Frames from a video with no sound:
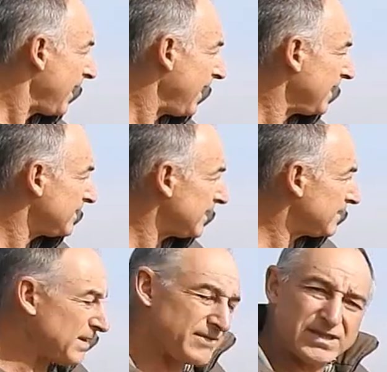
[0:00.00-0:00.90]
and
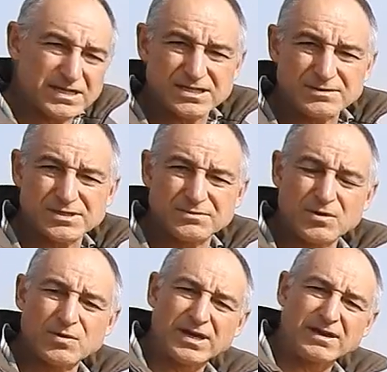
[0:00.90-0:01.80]
everything seems to
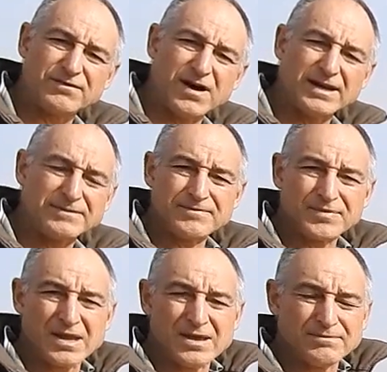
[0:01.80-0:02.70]
be working fine.
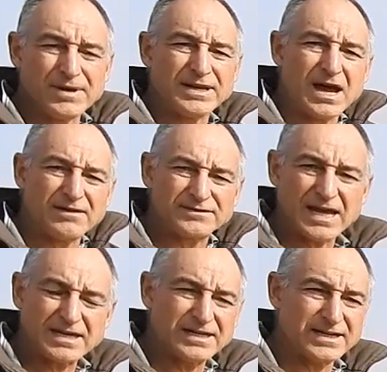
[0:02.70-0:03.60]
But now I've
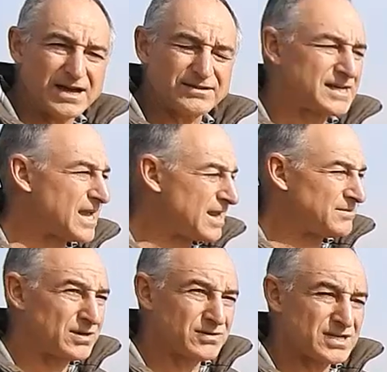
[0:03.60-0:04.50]
taken it out again
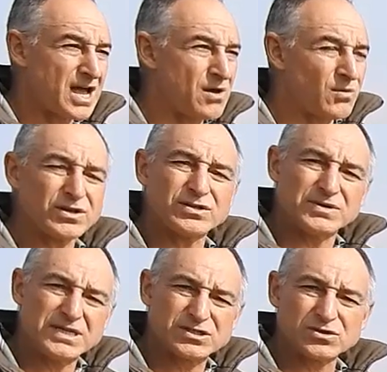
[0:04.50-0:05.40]
because I want to
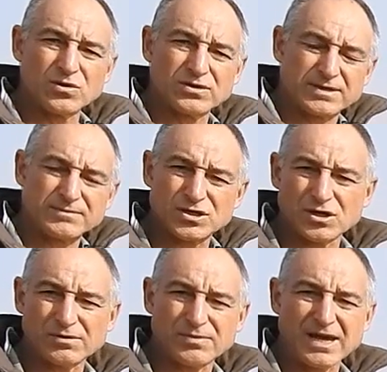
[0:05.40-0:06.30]
install some
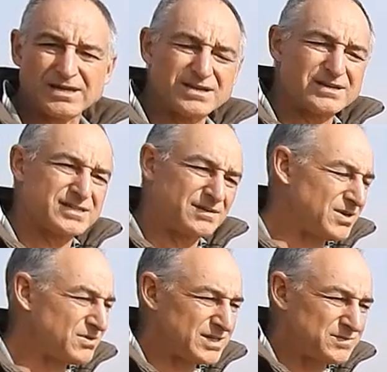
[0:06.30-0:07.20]
circuit breakers, some
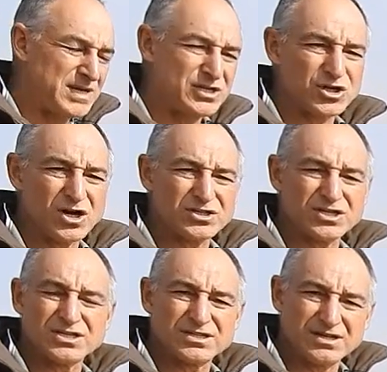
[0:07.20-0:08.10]
USB
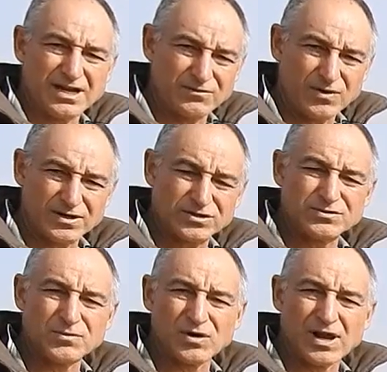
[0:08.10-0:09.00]
chargers, 1 or
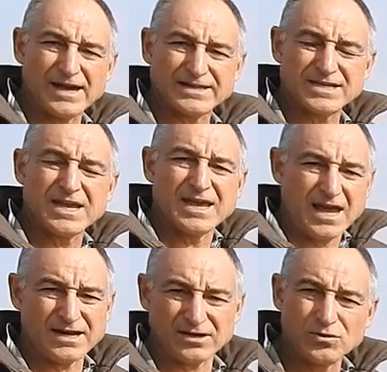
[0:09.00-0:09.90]
2 more lights,
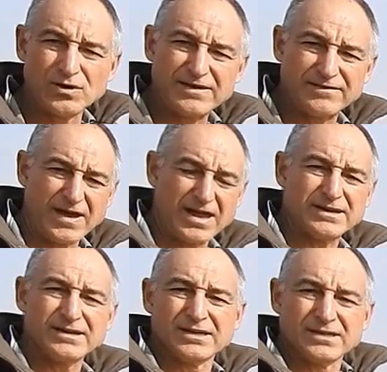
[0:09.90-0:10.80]
and a cooling
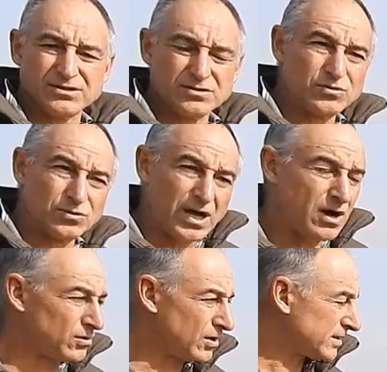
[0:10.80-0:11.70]
fan to cool the
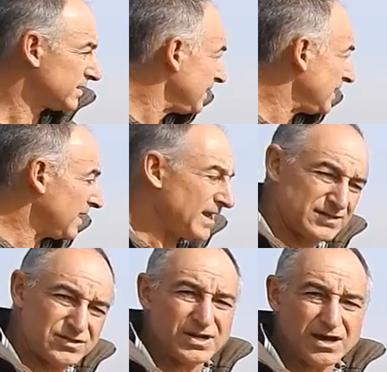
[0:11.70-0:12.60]
whole lot in there.
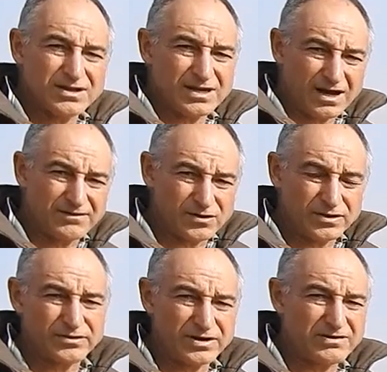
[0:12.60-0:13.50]
As you know, I've
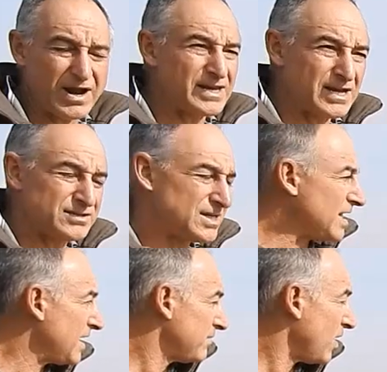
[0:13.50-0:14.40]
got 3 radios in
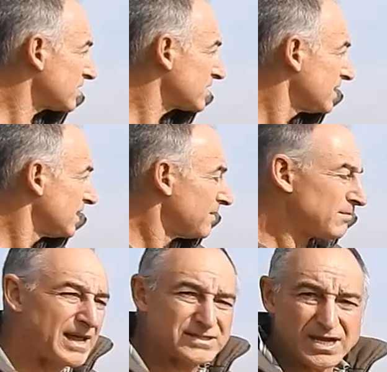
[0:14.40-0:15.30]
that box,
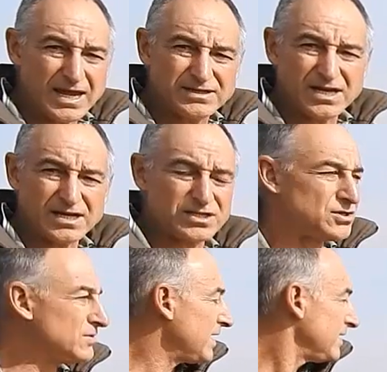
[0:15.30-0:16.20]
plus an antenna
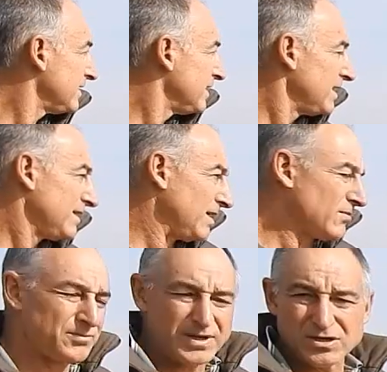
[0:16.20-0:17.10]
tuner.
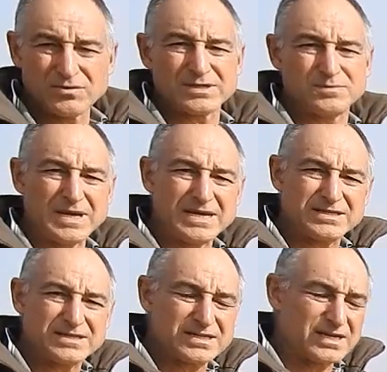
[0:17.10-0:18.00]
There will be
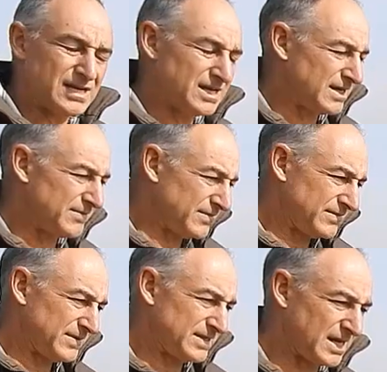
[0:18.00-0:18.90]
USBs.
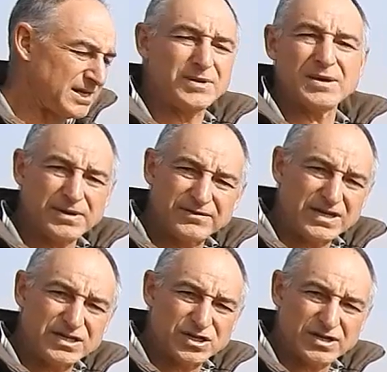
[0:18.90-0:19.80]
There's going to be a bit of a
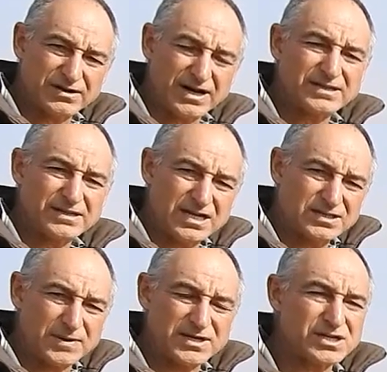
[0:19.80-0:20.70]
heat generator there,
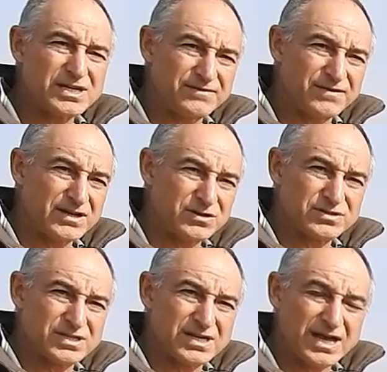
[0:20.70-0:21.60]
especially if I
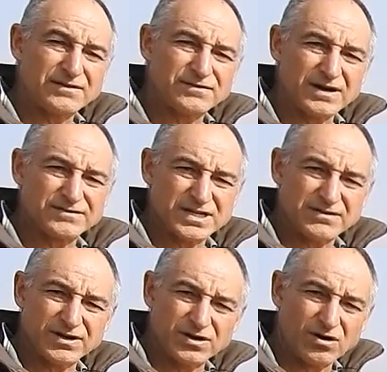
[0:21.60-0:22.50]
use the
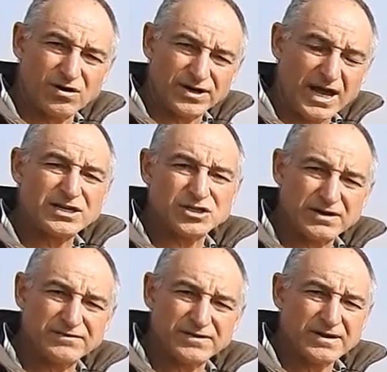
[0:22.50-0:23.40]
857 on
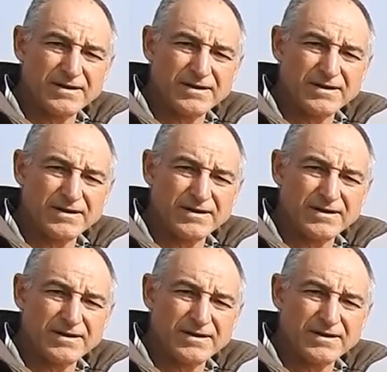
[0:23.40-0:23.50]
HF,